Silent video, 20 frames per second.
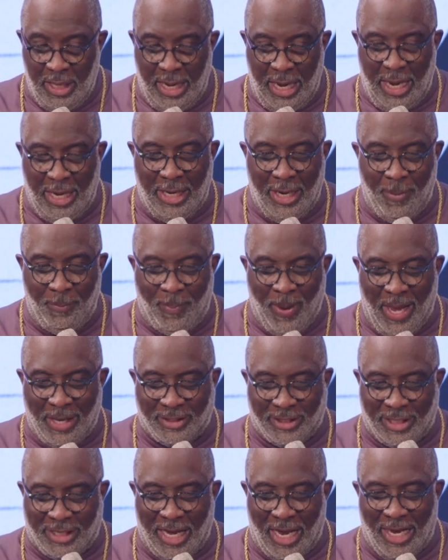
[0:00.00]
And then,
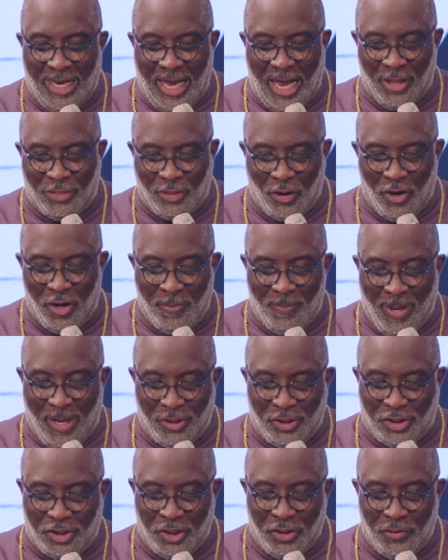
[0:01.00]
Pastor Kelly, I thought
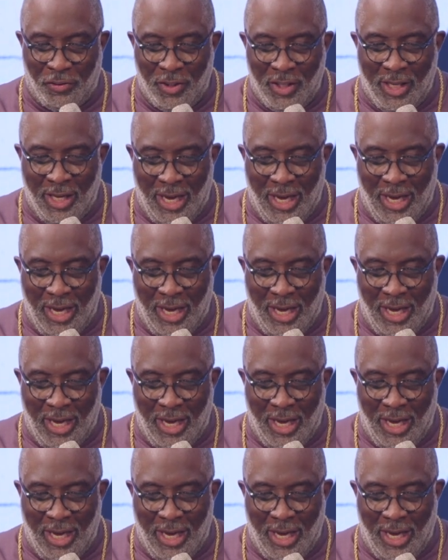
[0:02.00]
about you.